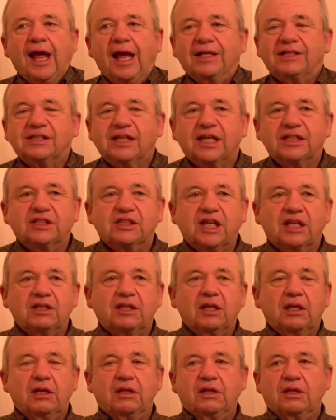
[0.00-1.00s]
says that
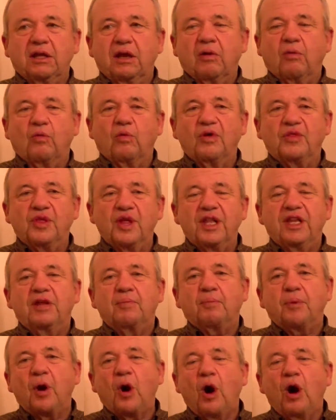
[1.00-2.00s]
within the
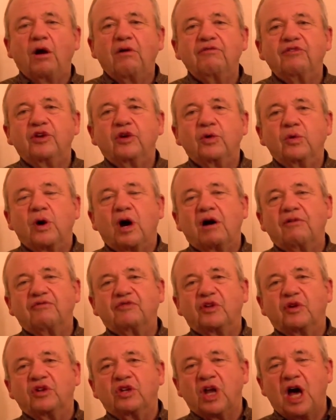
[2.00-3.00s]
purview of
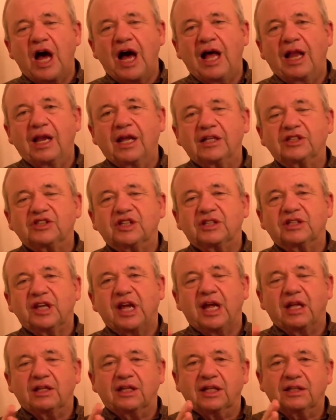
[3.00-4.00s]
the knowledge that
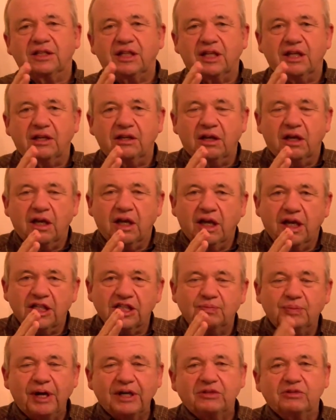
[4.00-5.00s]
the
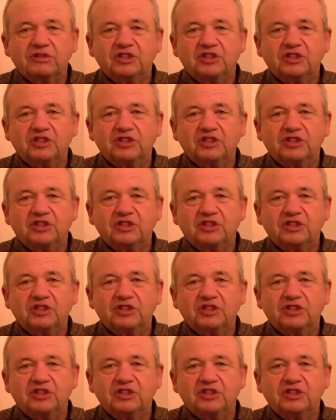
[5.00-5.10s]
Inspector